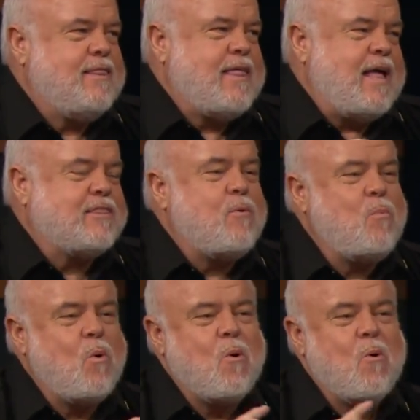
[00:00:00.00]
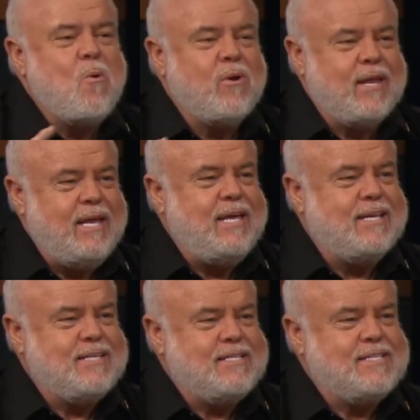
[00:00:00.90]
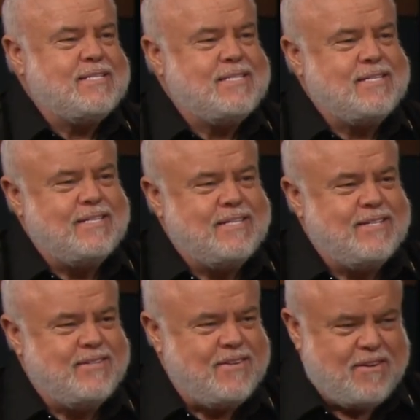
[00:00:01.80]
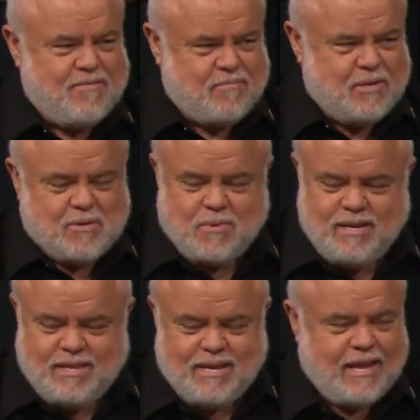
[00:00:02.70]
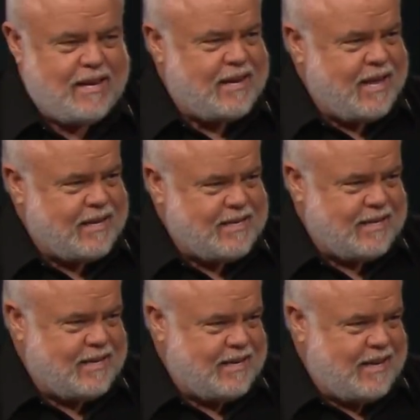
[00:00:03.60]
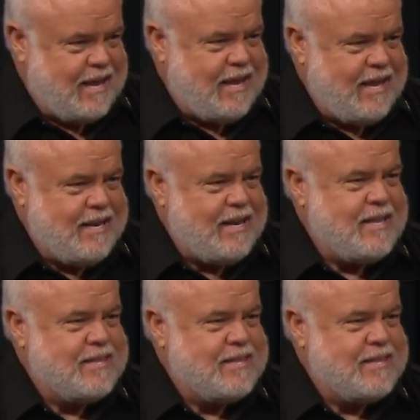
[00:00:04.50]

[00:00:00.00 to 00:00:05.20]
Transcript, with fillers: that the world ends between the Atlantic and